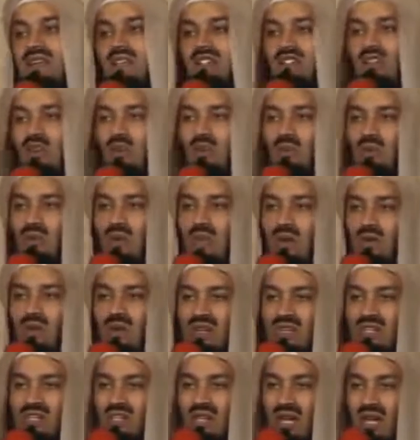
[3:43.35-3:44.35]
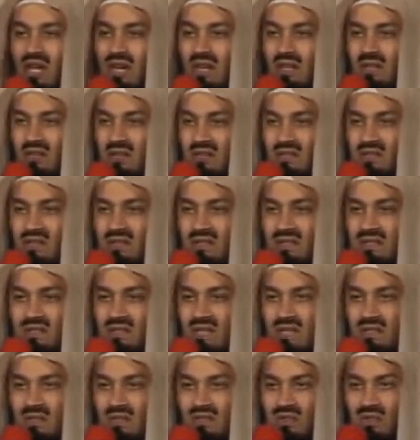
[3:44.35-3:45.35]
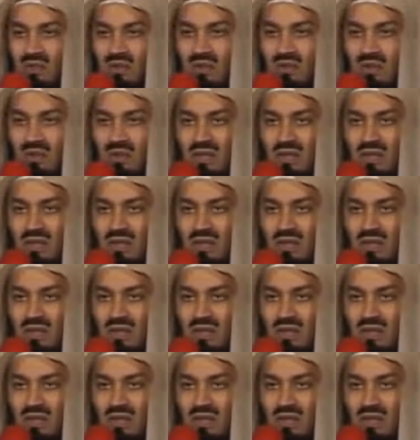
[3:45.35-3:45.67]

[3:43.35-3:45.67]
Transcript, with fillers: So we will inshallah concentrate on Surah